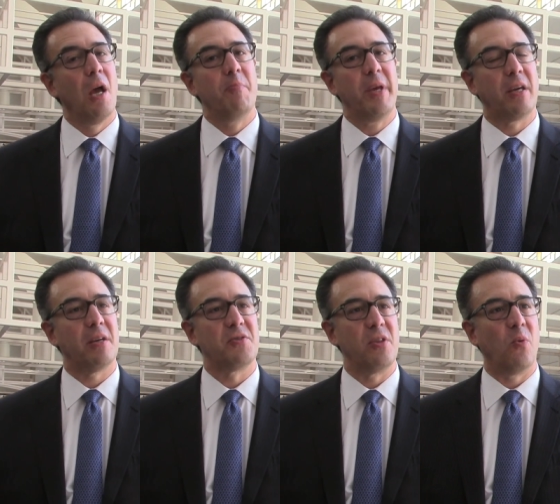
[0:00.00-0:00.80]

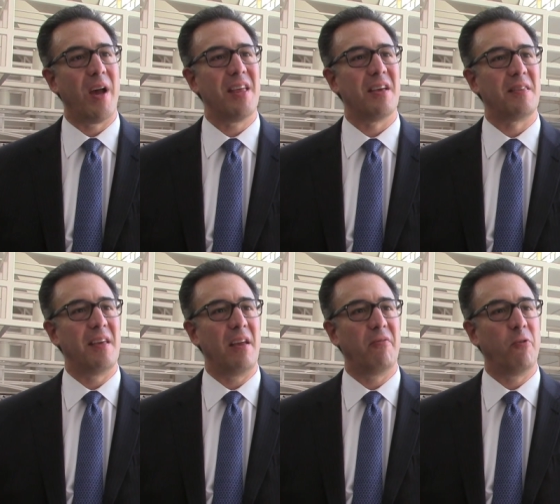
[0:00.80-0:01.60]
because of the way that
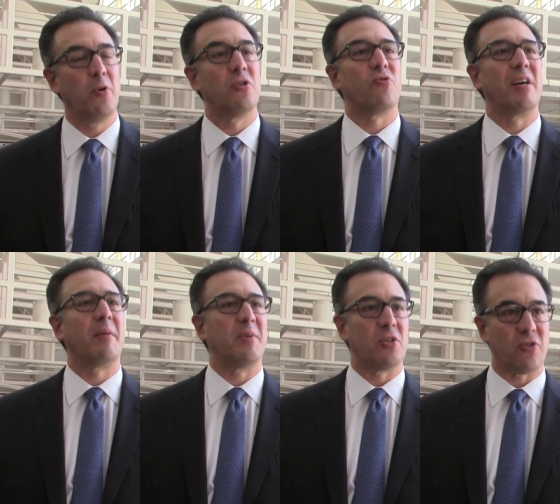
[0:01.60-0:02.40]
the Food and Drug
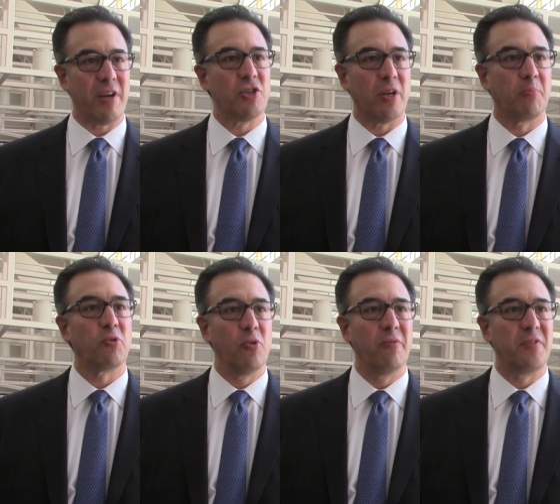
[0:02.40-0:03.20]
Administration
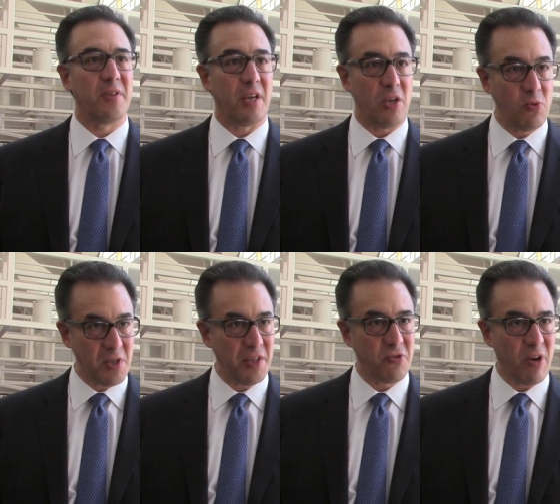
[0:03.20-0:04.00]
approved the use
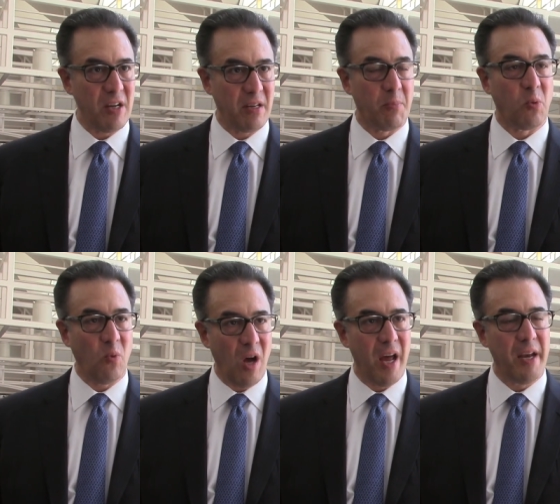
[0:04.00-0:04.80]
of the drug, number
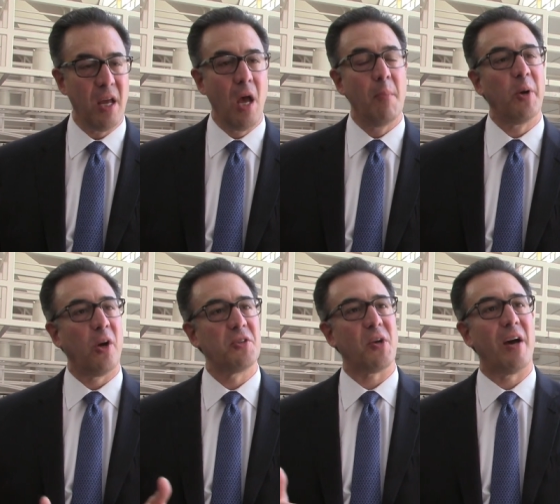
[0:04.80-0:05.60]
one, but
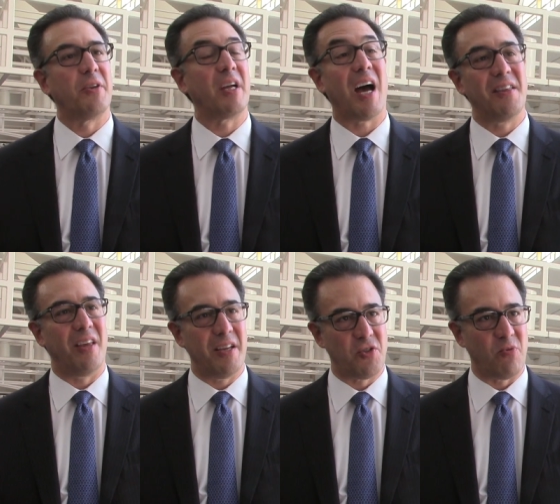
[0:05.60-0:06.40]
also how the
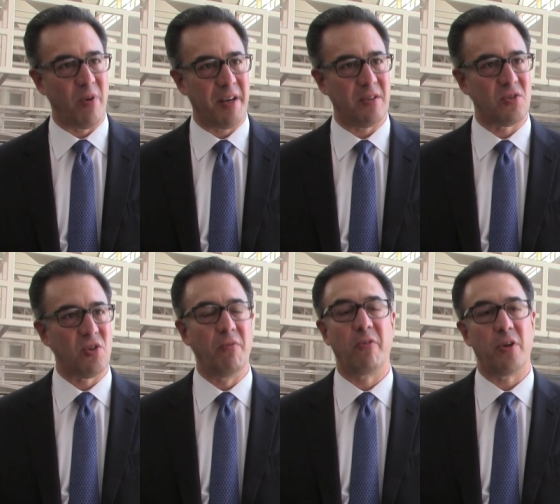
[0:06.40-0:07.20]
guidelines are written.
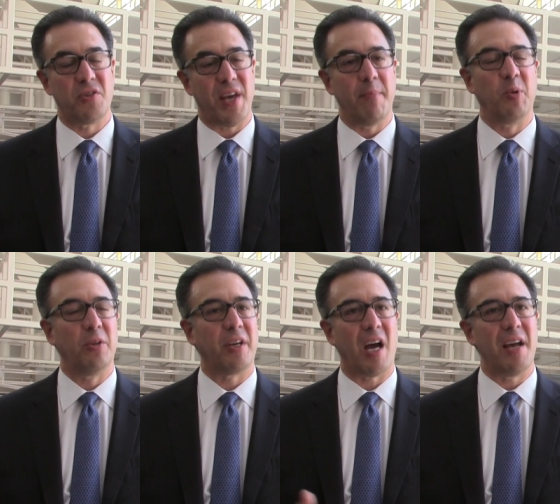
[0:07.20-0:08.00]
So for example,
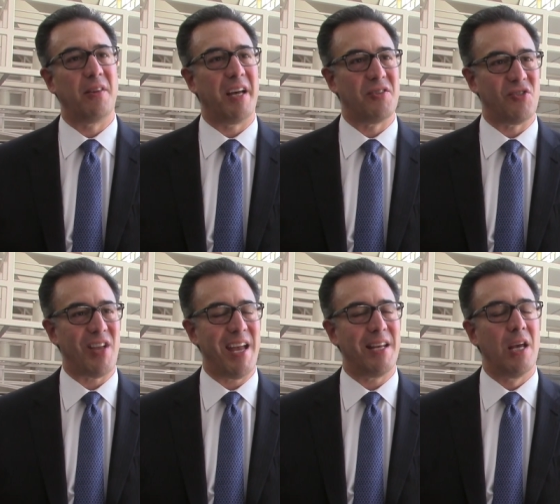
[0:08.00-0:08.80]
the guidelines
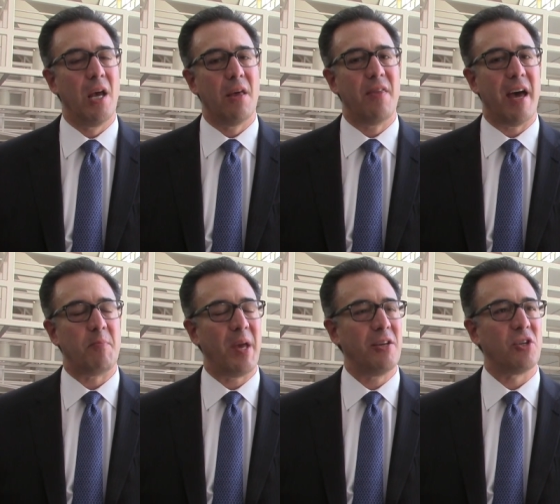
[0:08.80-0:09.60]
state
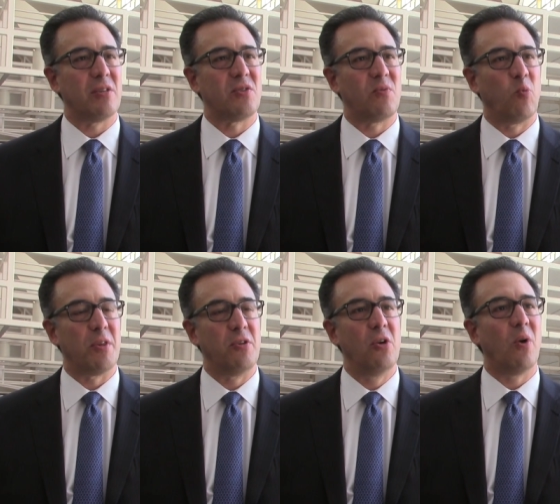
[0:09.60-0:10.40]
that patients
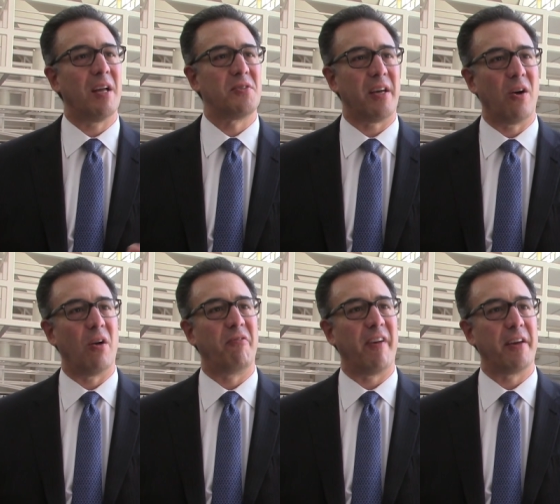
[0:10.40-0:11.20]
with new onset
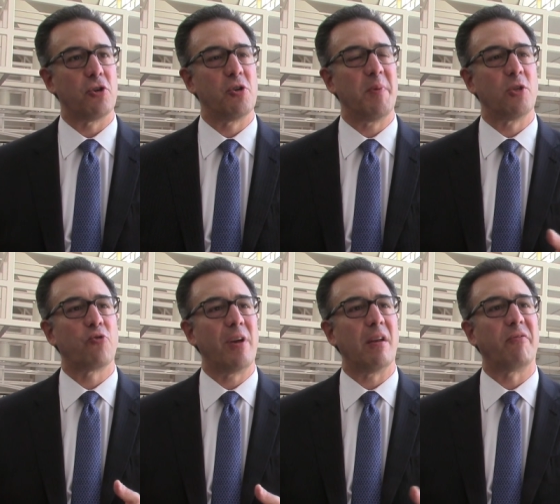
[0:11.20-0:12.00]
heart failure should be
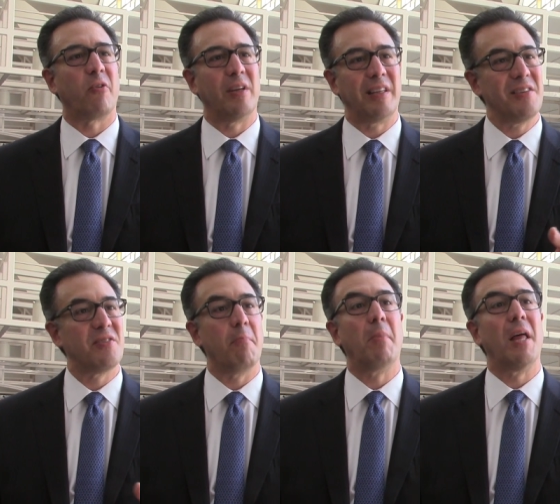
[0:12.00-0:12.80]
treated for at
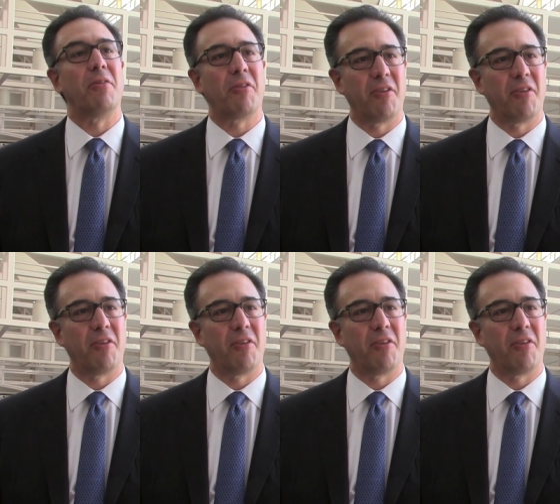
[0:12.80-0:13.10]
least a month